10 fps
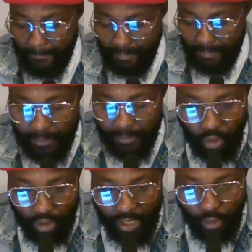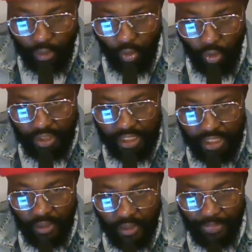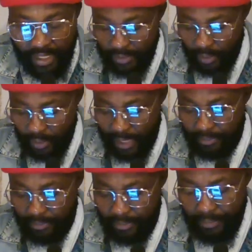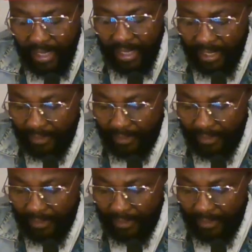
I'm just trying to cross-check some things, but I'm there,